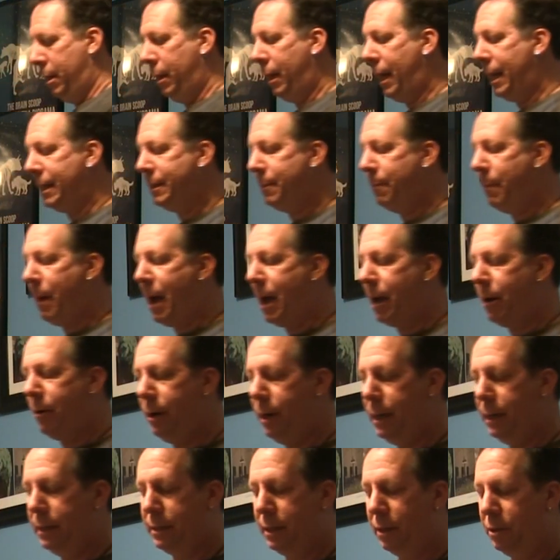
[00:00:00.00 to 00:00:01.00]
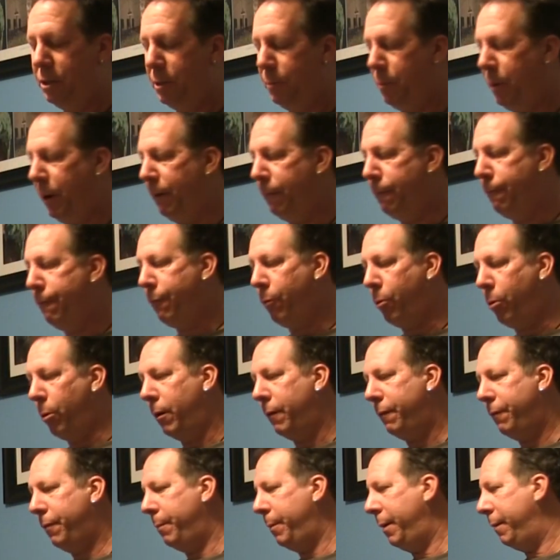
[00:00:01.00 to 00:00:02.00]
Lots of batteries. I usually bring
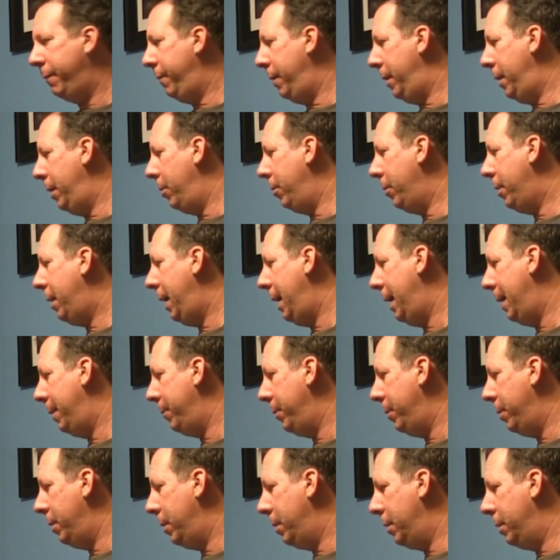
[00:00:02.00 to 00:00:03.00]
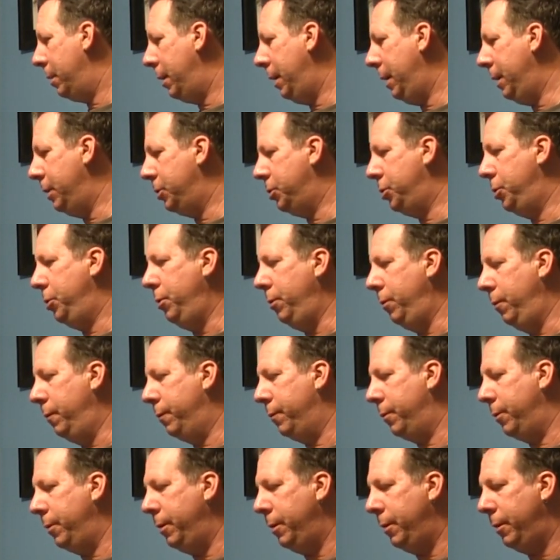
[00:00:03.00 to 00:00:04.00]
4 for my video camera and 2
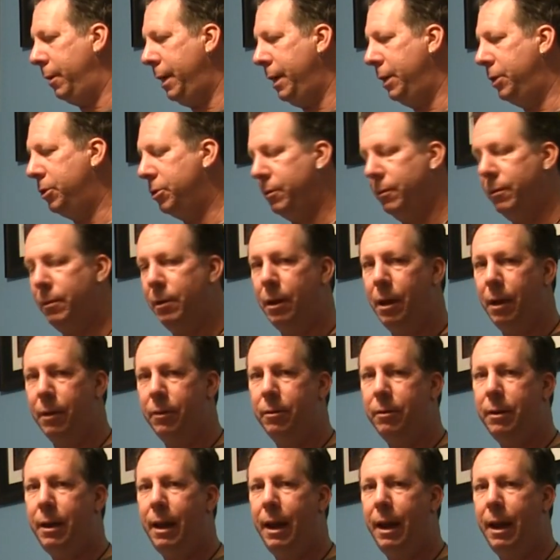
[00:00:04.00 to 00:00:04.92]
for each of the other